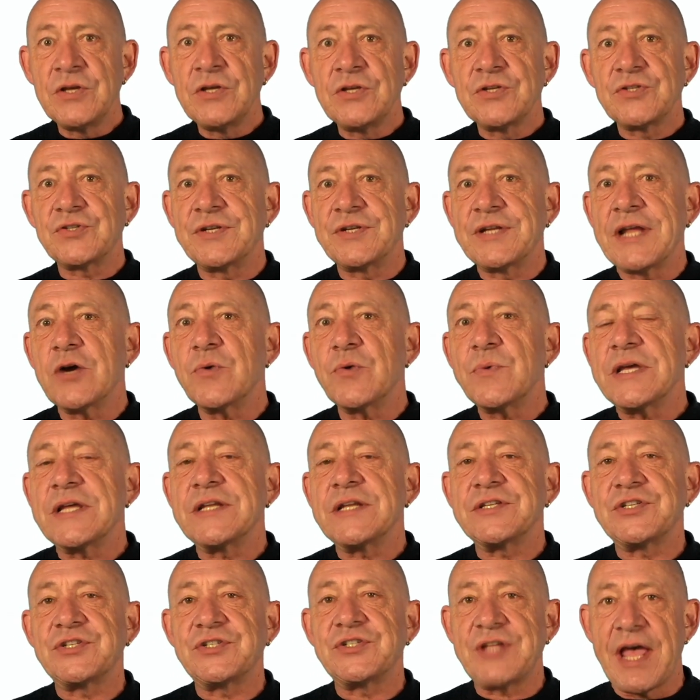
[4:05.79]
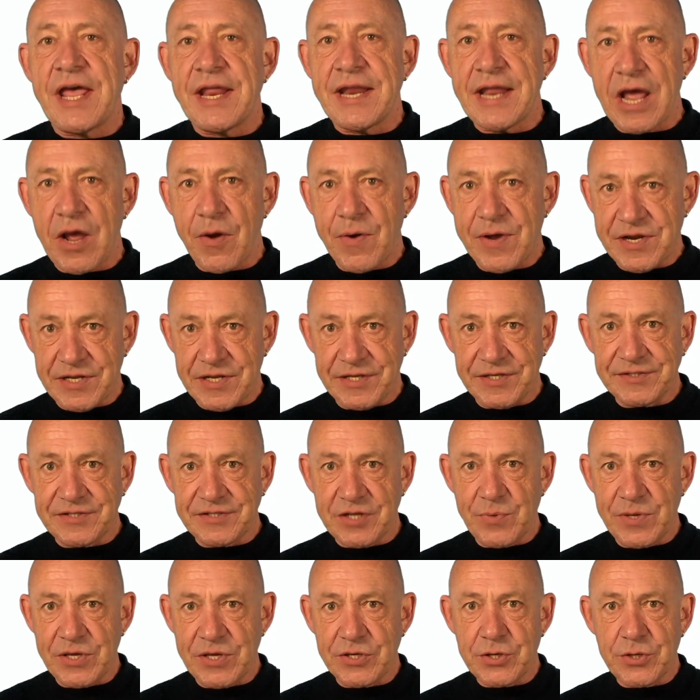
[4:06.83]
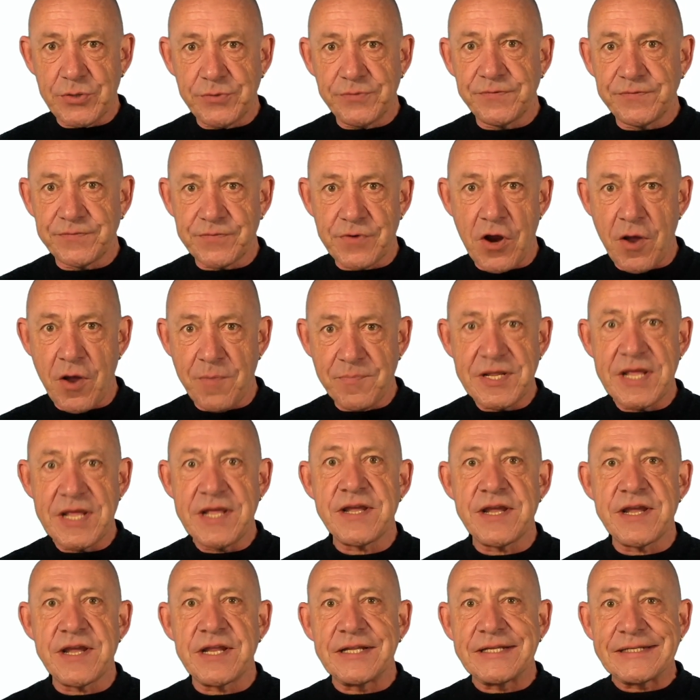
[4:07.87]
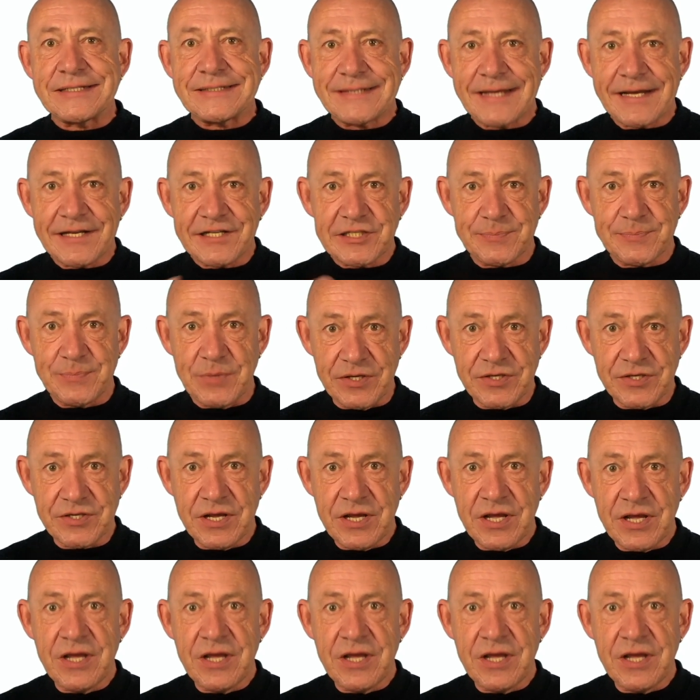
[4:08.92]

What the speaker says: So now we understand how it is that we go from taking an assessment,